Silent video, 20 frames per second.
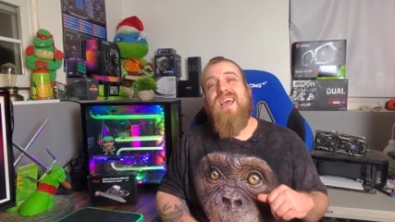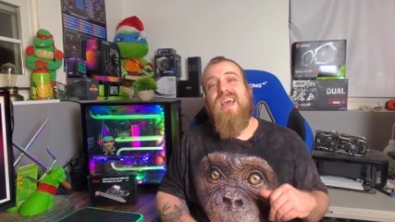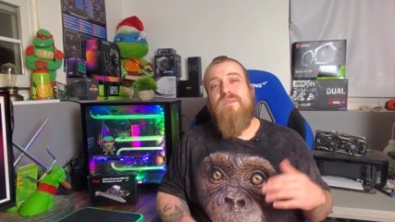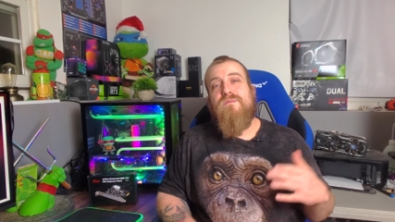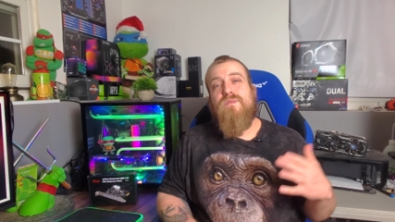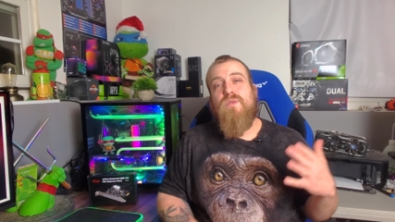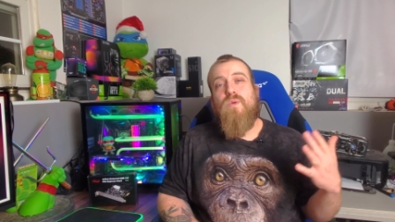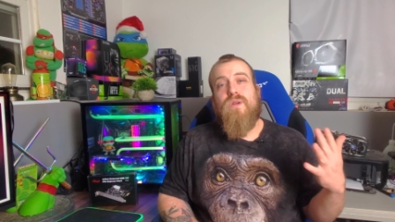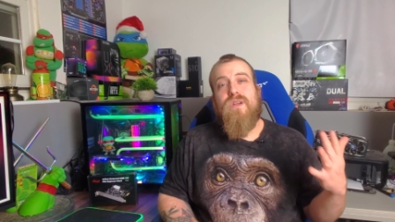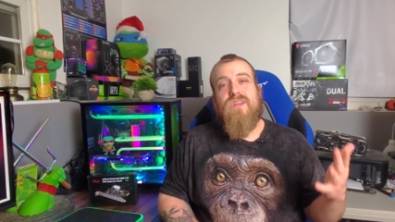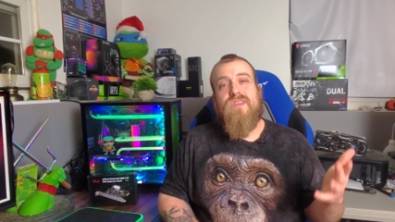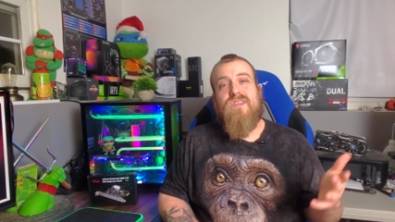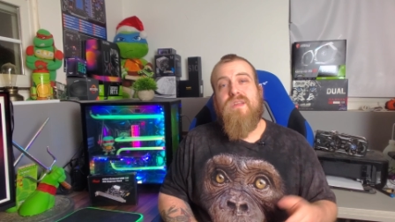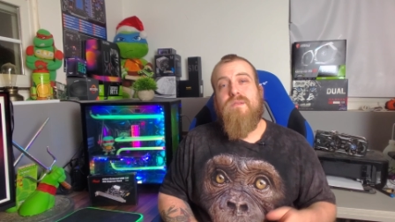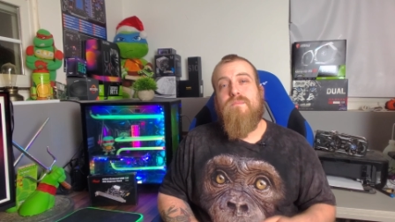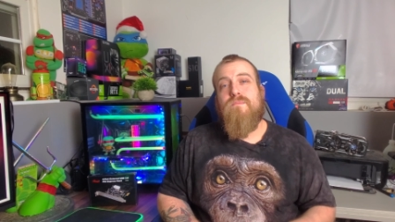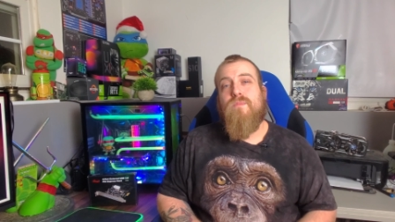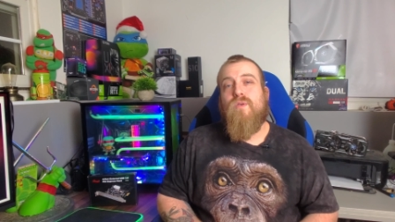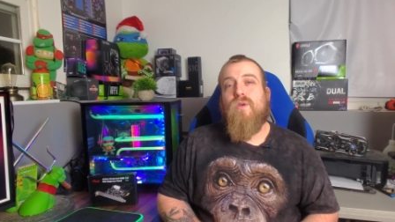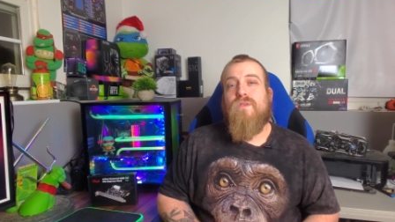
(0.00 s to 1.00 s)
If you want to
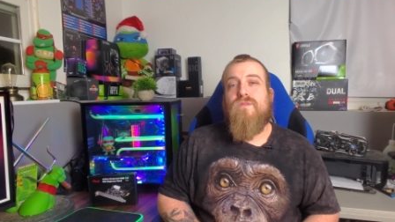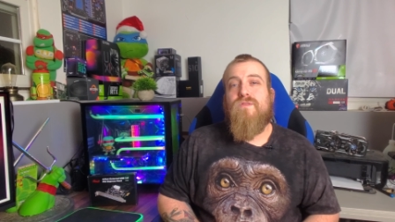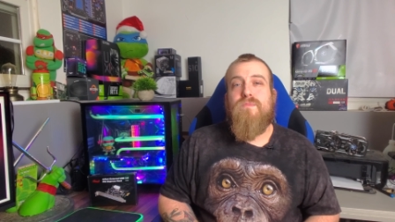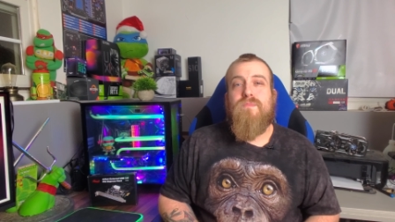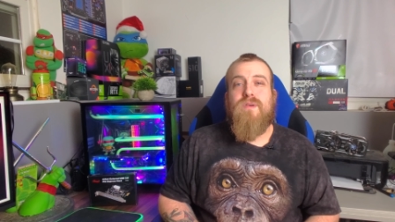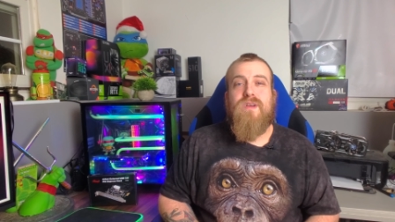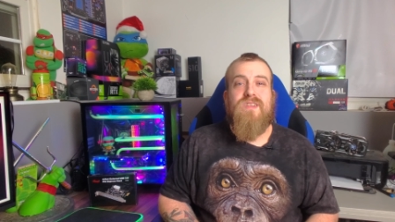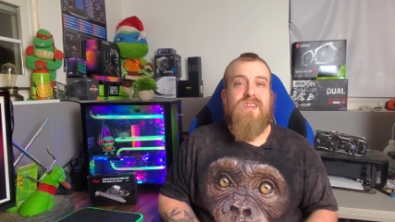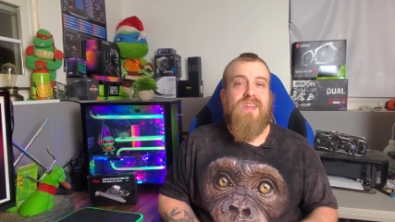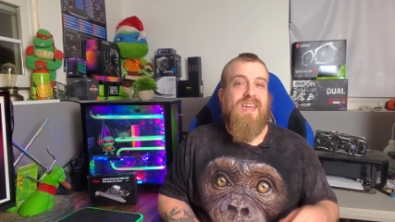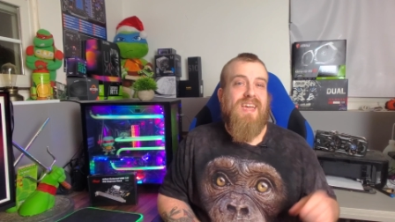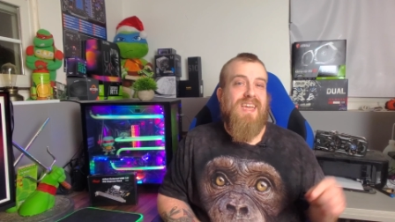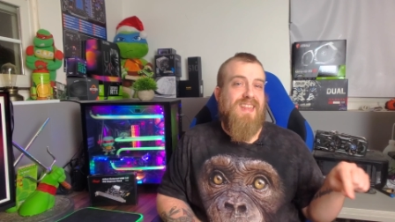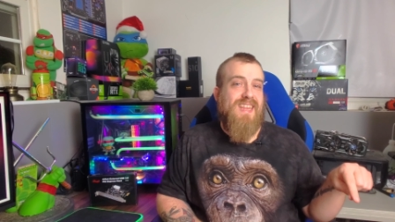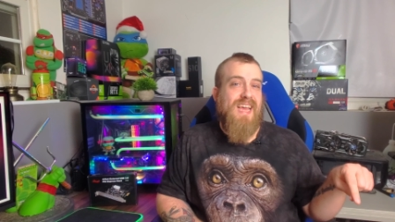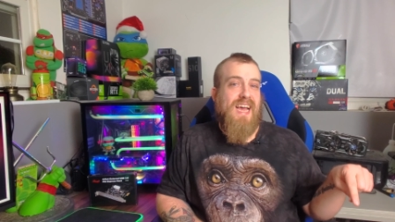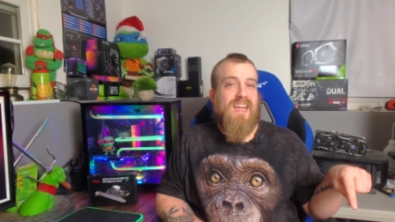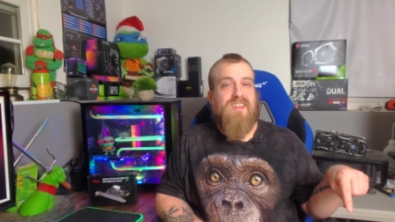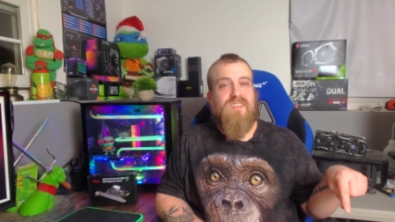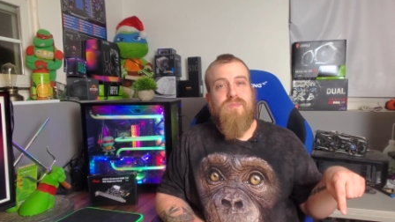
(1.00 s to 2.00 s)
see more from us, hit that